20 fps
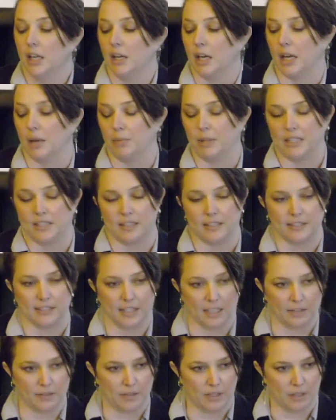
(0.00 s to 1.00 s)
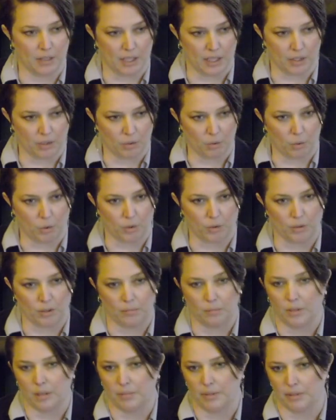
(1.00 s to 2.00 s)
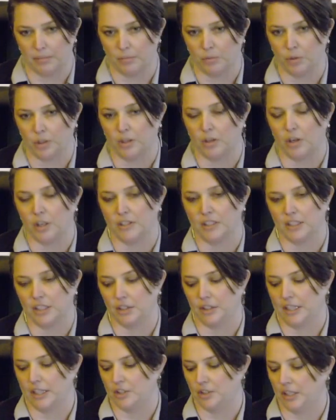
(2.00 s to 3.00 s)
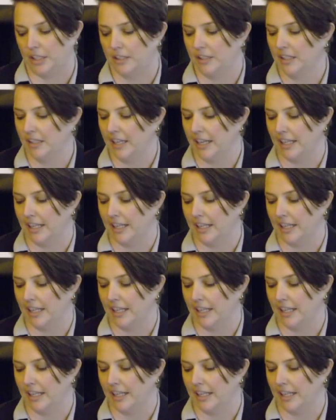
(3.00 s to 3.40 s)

But it does give the corridor a bit more articulation,